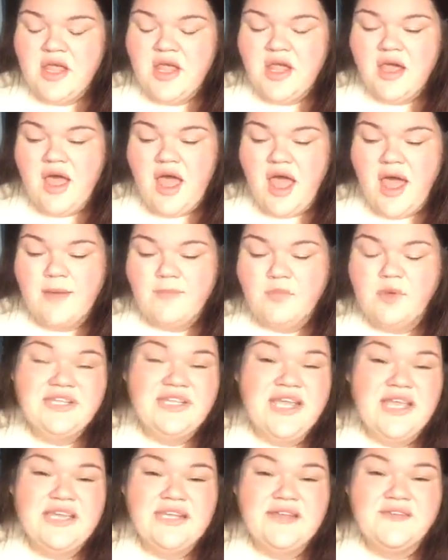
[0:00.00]
1
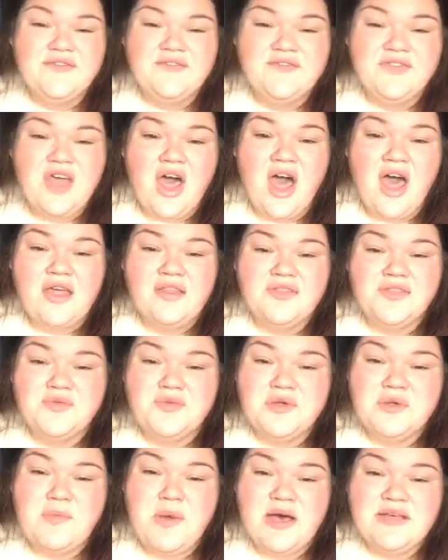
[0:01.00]
negative thought,
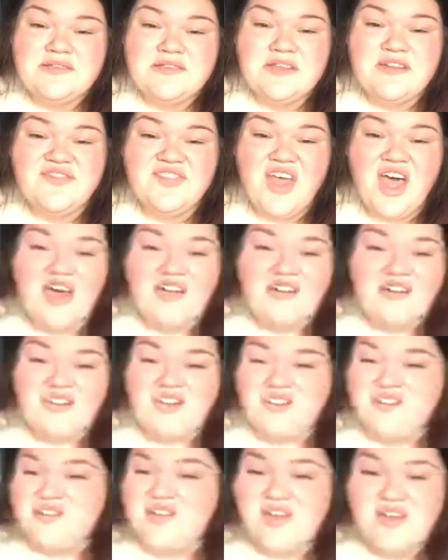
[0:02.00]
3 positive thoughts,
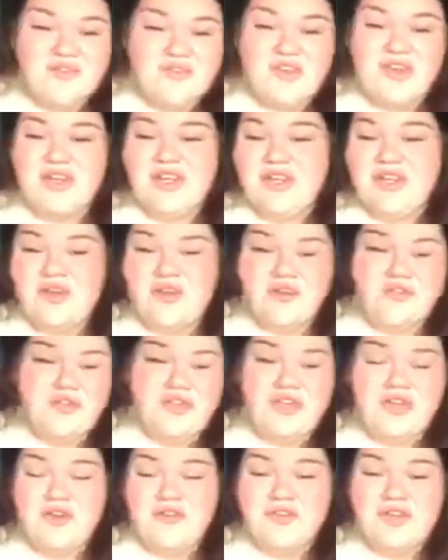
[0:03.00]
just over and over
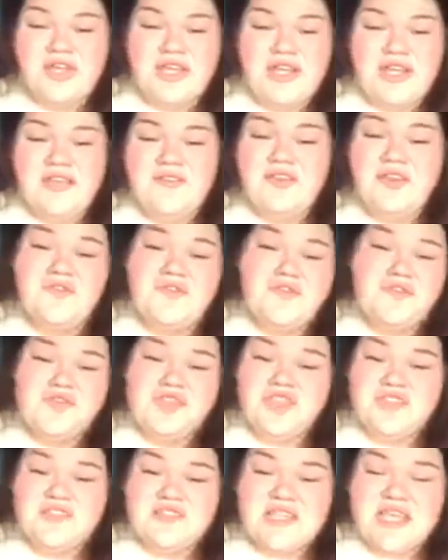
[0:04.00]
and over again. Even if you
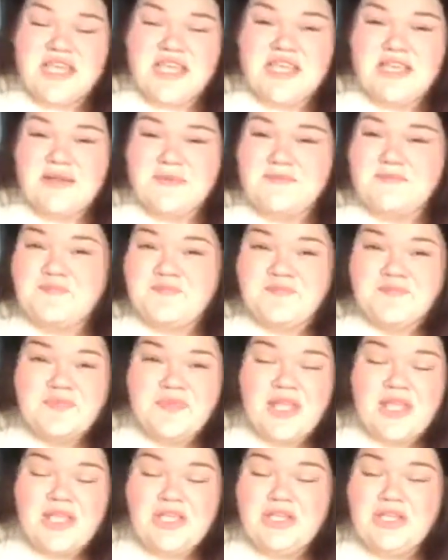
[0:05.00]
just take,
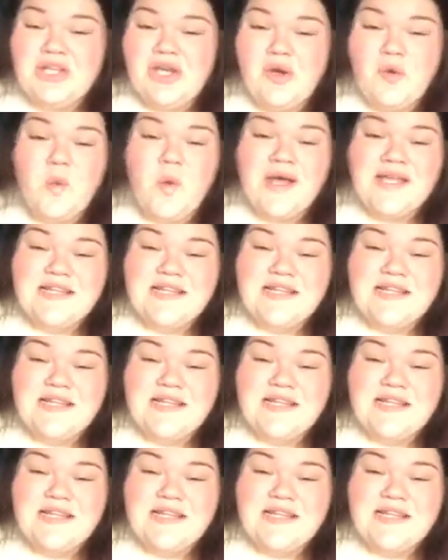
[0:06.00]
one